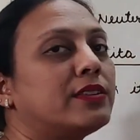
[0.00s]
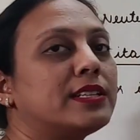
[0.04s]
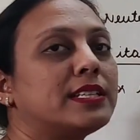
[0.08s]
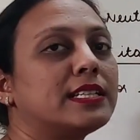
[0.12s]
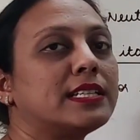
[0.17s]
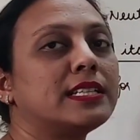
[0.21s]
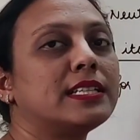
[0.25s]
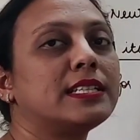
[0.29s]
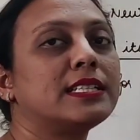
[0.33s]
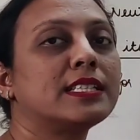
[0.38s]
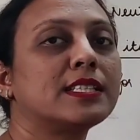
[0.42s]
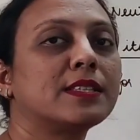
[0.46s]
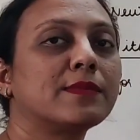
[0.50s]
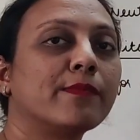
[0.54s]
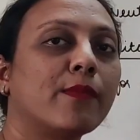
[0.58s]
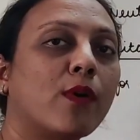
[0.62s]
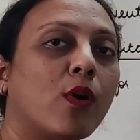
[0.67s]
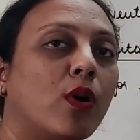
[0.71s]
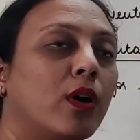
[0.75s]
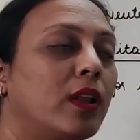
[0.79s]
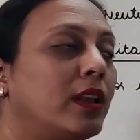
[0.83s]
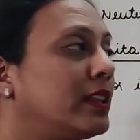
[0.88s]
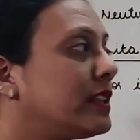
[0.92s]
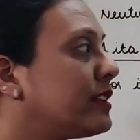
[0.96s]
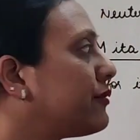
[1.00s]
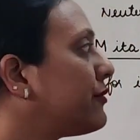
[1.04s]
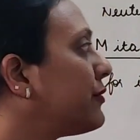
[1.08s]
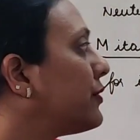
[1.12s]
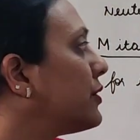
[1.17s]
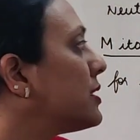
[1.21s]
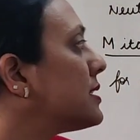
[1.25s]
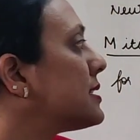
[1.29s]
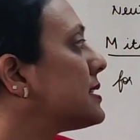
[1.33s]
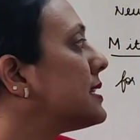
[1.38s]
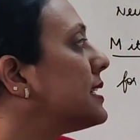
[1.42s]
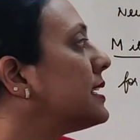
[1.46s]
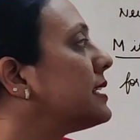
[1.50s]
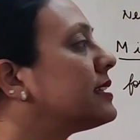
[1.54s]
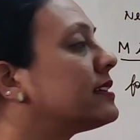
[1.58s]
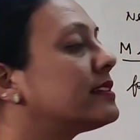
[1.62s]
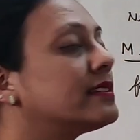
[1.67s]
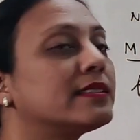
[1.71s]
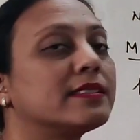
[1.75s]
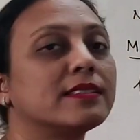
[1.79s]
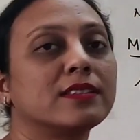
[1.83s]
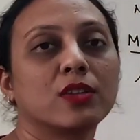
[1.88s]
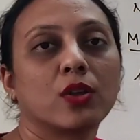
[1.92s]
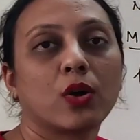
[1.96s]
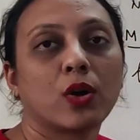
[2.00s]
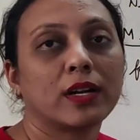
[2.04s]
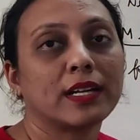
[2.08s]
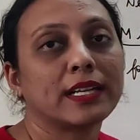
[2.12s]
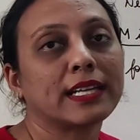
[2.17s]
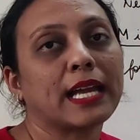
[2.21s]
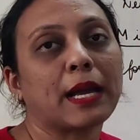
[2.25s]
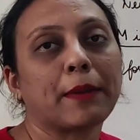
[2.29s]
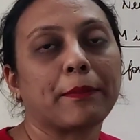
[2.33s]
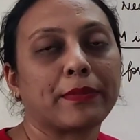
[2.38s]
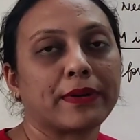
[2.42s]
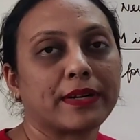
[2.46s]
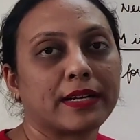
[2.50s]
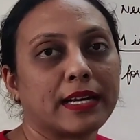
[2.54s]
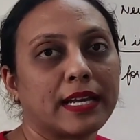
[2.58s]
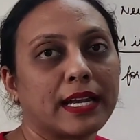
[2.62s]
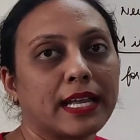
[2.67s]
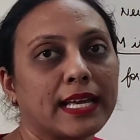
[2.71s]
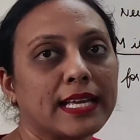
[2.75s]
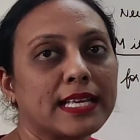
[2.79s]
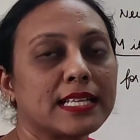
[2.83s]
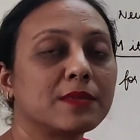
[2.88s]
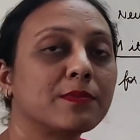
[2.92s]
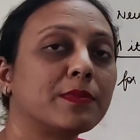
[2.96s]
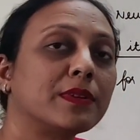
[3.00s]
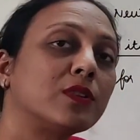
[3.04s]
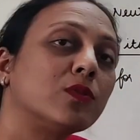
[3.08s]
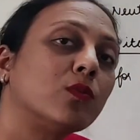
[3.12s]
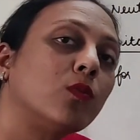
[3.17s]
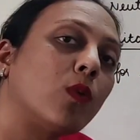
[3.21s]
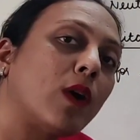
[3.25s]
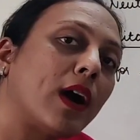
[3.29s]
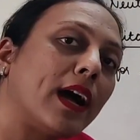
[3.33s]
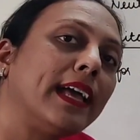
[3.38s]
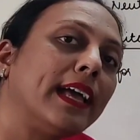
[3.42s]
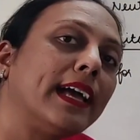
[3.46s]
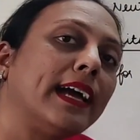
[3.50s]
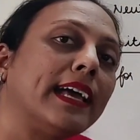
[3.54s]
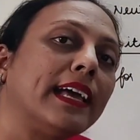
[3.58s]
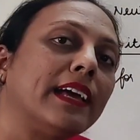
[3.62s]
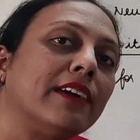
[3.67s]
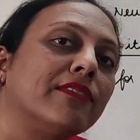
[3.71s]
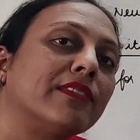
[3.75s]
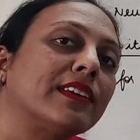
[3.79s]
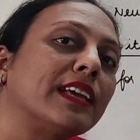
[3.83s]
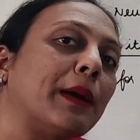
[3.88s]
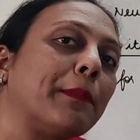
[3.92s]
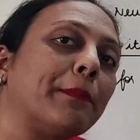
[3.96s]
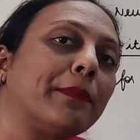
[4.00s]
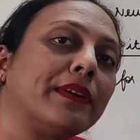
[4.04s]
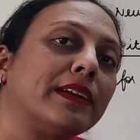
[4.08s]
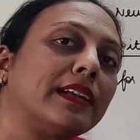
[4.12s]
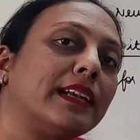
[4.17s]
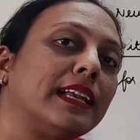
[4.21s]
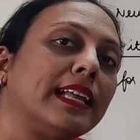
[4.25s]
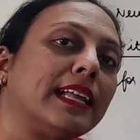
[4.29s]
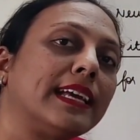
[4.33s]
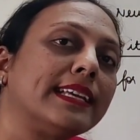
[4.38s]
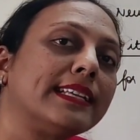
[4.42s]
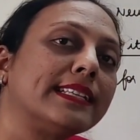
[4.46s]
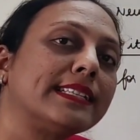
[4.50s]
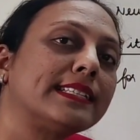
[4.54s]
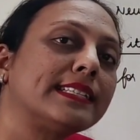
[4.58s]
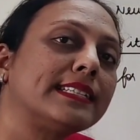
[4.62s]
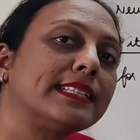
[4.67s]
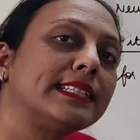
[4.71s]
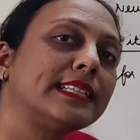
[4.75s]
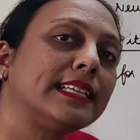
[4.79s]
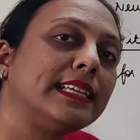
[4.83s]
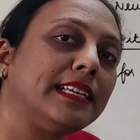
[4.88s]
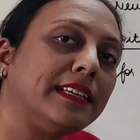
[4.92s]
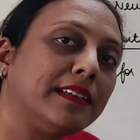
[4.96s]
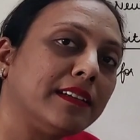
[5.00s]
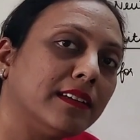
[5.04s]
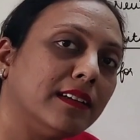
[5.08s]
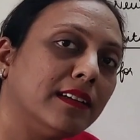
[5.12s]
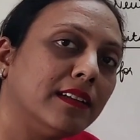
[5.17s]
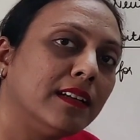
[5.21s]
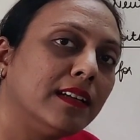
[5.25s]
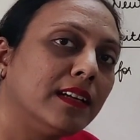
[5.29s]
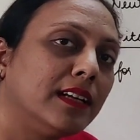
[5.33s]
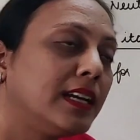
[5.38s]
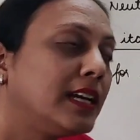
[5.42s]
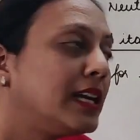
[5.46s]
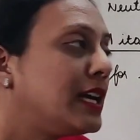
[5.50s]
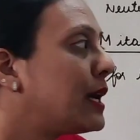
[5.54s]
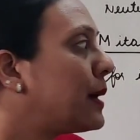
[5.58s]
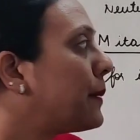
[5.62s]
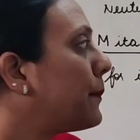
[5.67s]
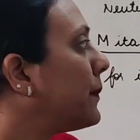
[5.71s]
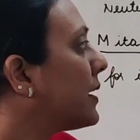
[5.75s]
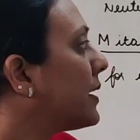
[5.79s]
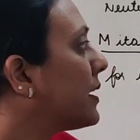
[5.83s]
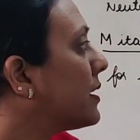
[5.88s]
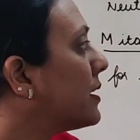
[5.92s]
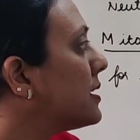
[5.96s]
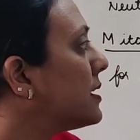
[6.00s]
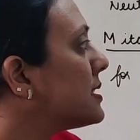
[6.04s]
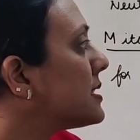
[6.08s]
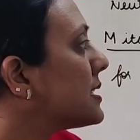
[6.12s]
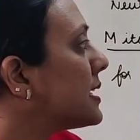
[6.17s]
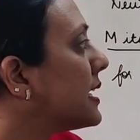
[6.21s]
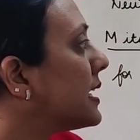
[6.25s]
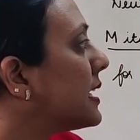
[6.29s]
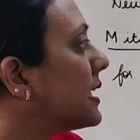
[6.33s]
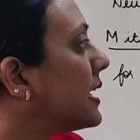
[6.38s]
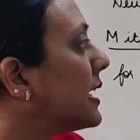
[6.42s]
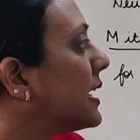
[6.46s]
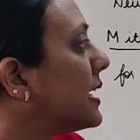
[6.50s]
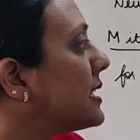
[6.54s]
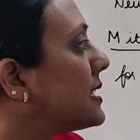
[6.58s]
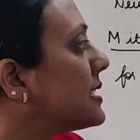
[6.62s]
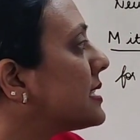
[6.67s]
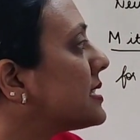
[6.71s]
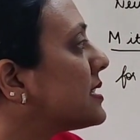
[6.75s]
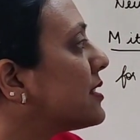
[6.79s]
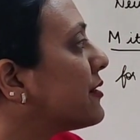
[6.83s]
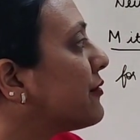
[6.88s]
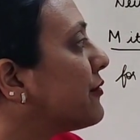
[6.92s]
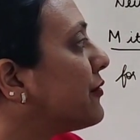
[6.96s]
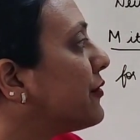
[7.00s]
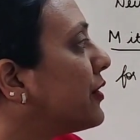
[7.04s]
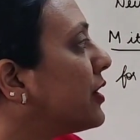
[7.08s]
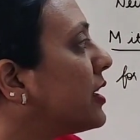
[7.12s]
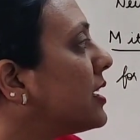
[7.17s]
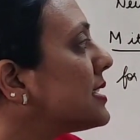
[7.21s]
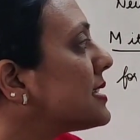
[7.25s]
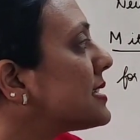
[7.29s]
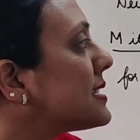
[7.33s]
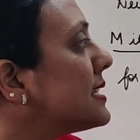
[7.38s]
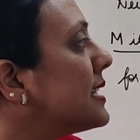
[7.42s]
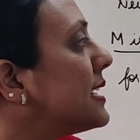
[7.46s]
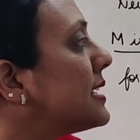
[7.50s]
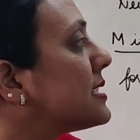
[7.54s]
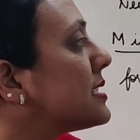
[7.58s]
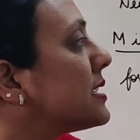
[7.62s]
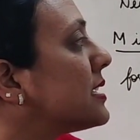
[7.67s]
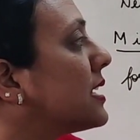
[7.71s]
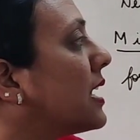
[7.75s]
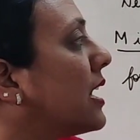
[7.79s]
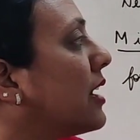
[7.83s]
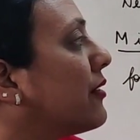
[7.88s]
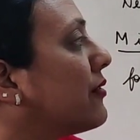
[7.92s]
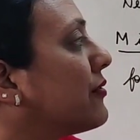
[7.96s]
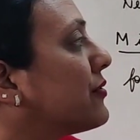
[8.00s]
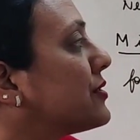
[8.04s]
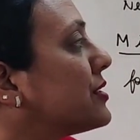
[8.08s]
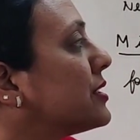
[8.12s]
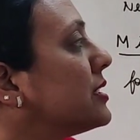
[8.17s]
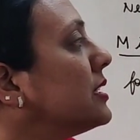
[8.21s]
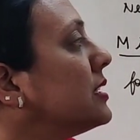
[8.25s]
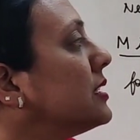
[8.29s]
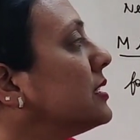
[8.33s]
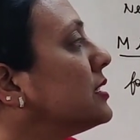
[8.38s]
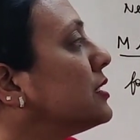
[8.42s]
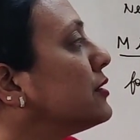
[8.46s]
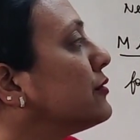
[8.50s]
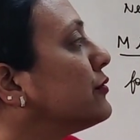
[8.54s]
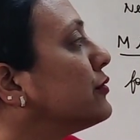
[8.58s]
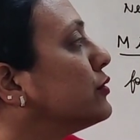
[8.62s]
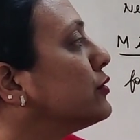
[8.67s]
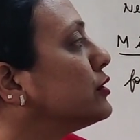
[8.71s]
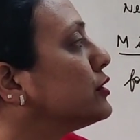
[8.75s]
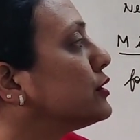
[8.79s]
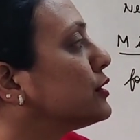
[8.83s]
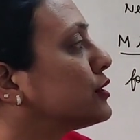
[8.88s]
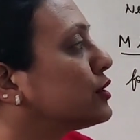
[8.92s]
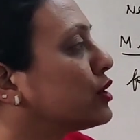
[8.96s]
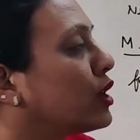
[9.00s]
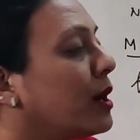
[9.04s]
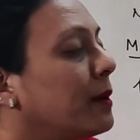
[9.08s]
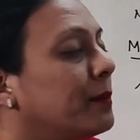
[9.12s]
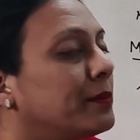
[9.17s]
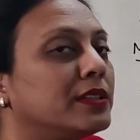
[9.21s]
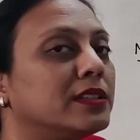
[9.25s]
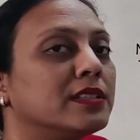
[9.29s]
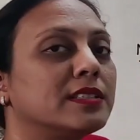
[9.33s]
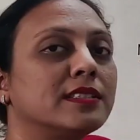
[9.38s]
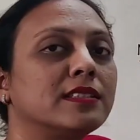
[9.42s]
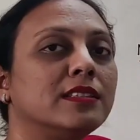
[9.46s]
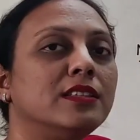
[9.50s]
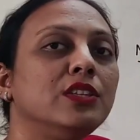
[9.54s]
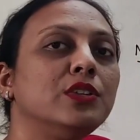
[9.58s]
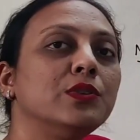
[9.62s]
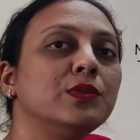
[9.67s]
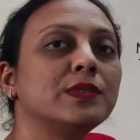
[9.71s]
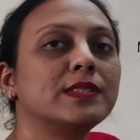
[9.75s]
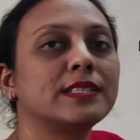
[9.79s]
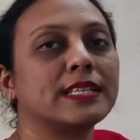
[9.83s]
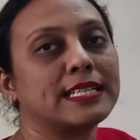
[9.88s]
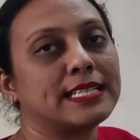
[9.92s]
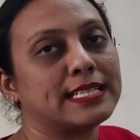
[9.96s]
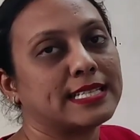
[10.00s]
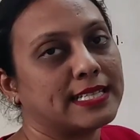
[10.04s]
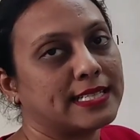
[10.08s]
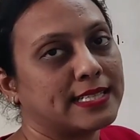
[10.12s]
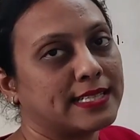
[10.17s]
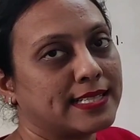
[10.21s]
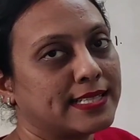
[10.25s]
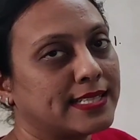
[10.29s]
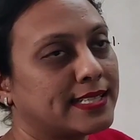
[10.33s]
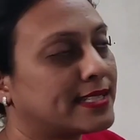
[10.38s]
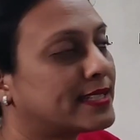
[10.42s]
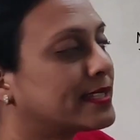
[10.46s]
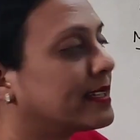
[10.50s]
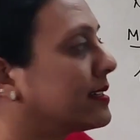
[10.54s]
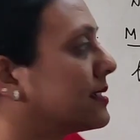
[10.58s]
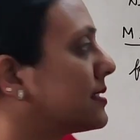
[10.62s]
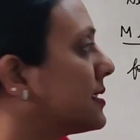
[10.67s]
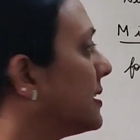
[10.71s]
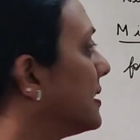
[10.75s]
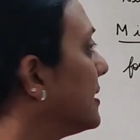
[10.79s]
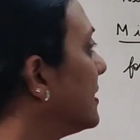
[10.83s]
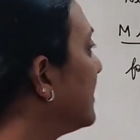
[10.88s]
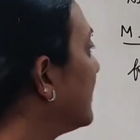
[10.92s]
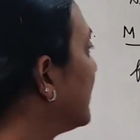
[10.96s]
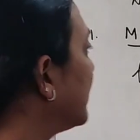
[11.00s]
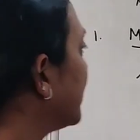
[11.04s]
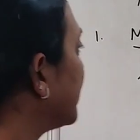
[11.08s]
written in small. The first letter is not capitalized. But why I have capitalized it here? Because it is the first letter after the full stop. The new sentence is starting.